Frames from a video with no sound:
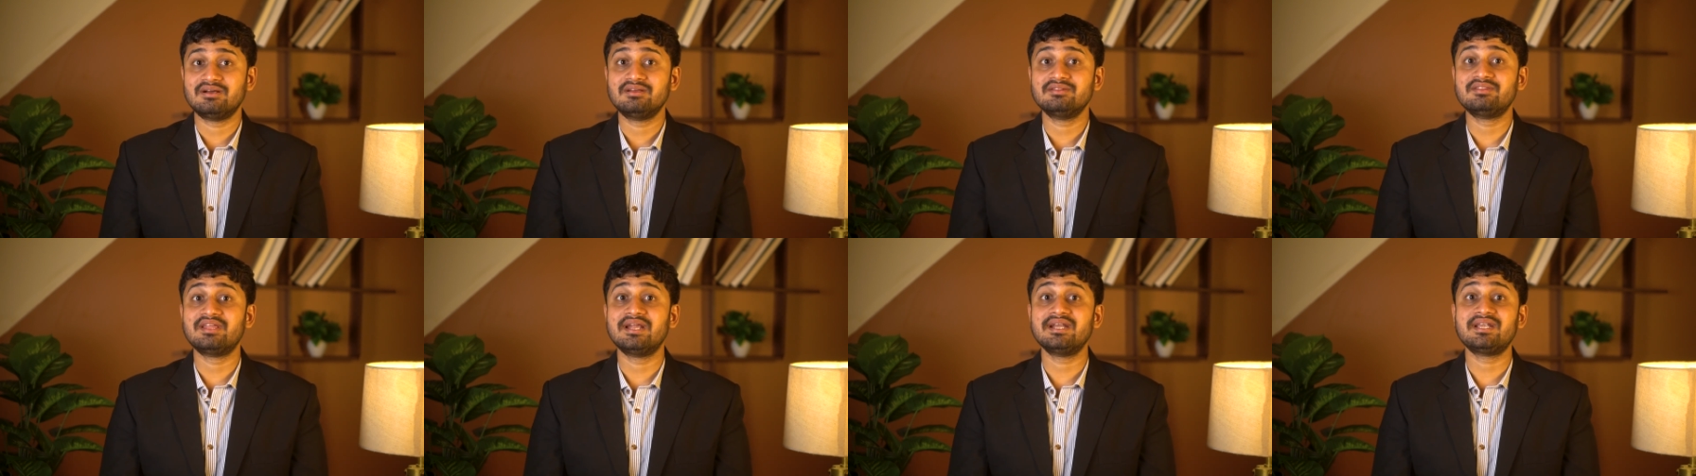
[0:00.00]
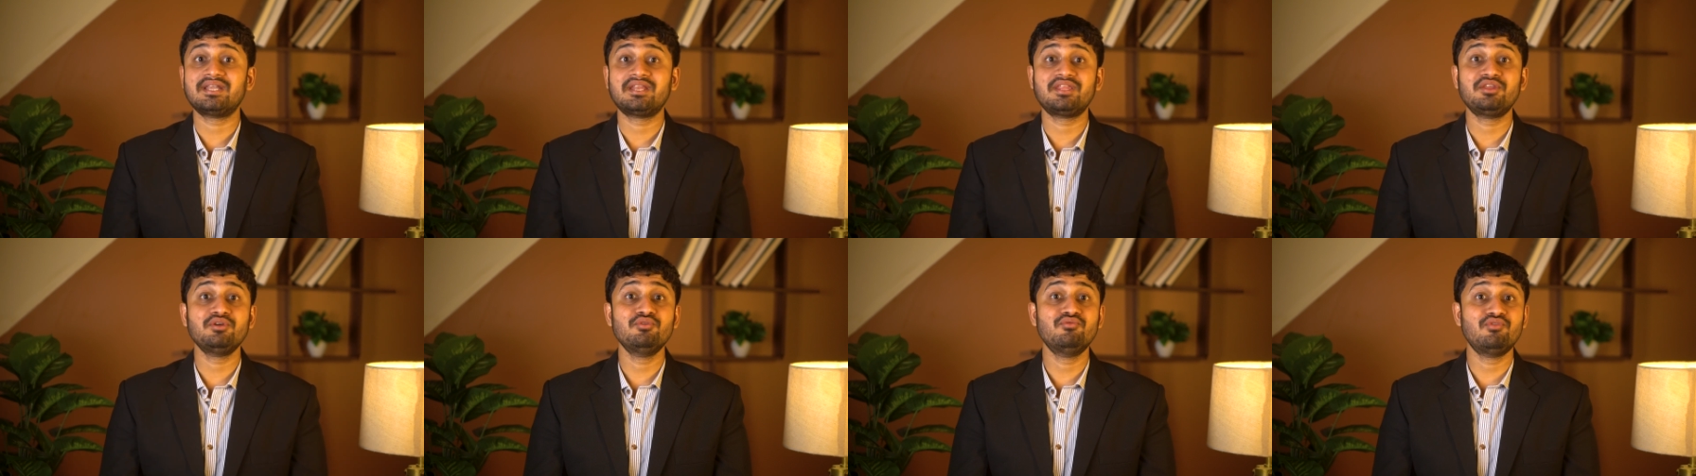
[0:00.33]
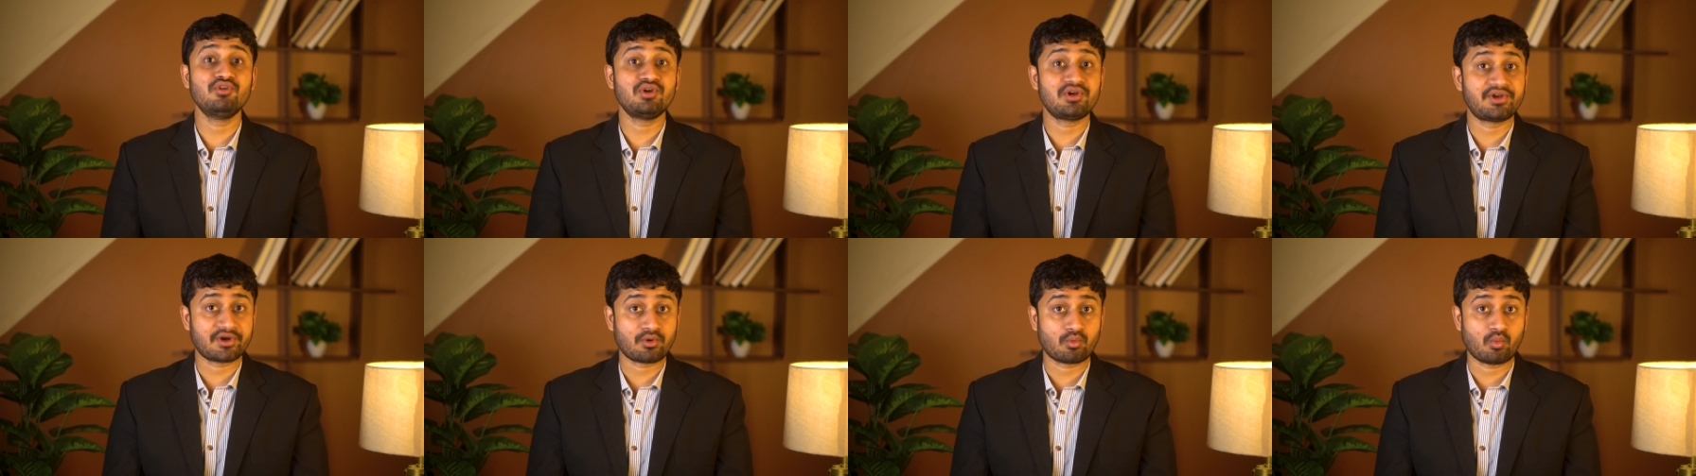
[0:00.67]
that you
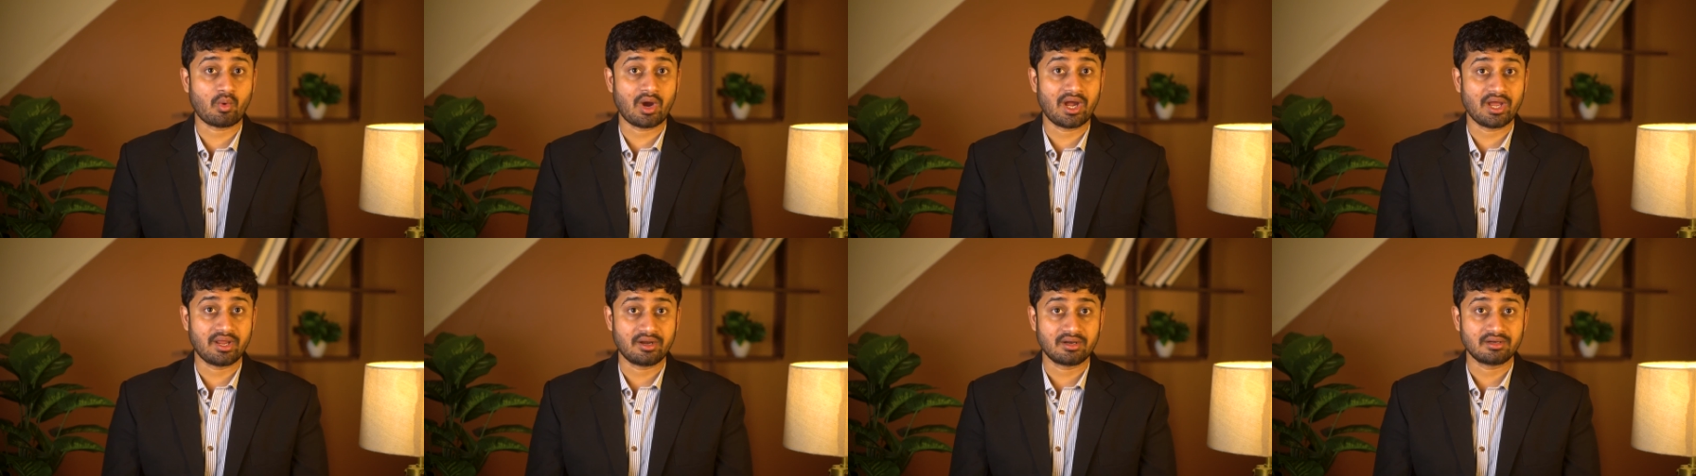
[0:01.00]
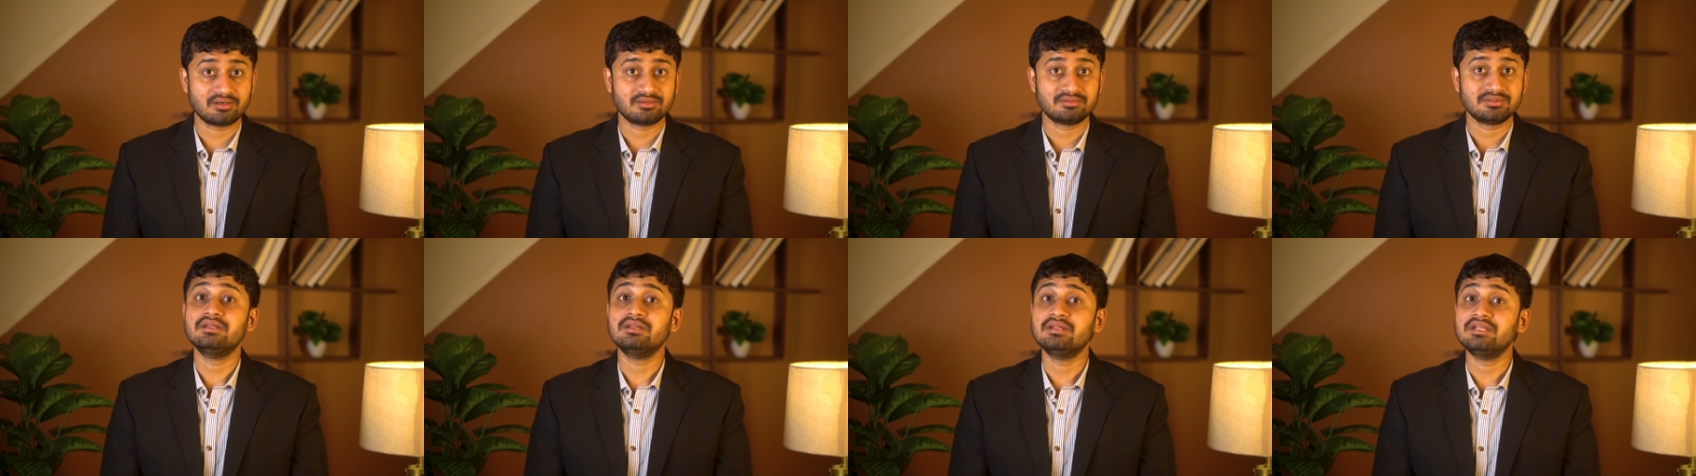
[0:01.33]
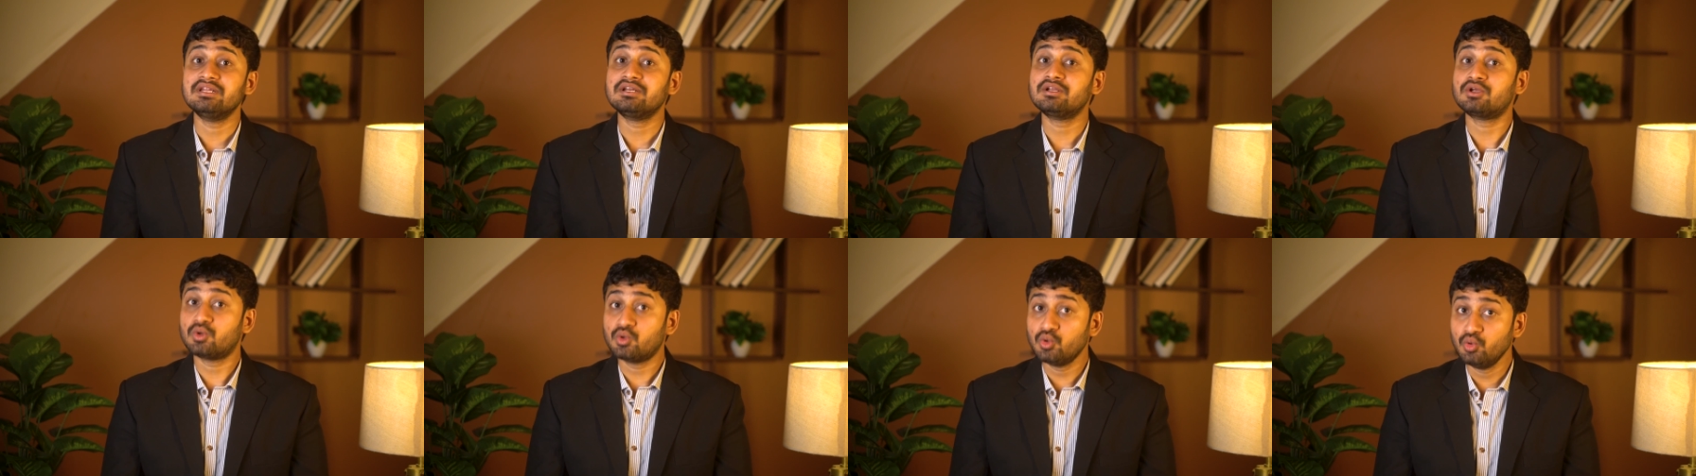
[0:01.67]
would require
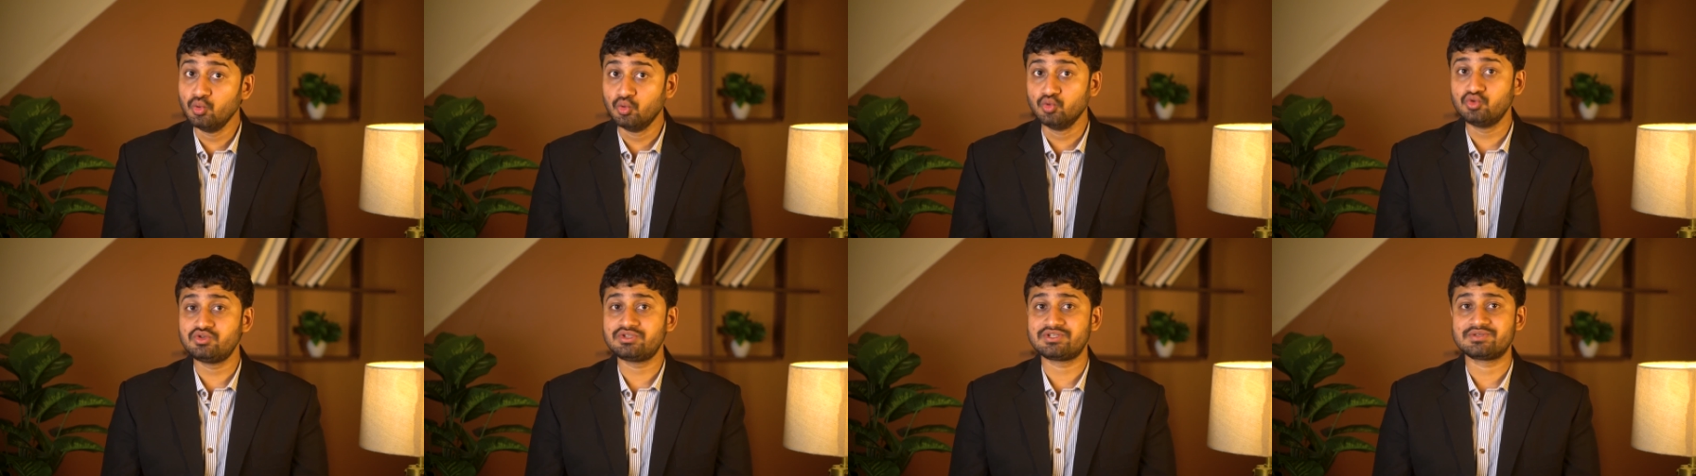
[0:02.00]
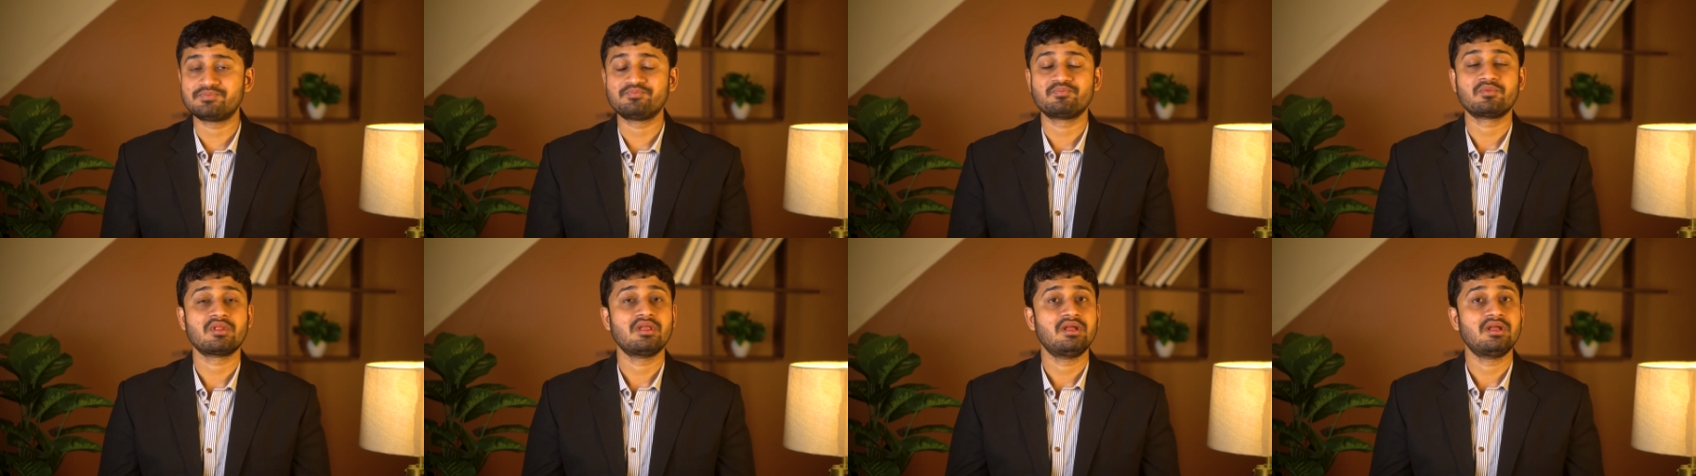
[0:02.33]
includes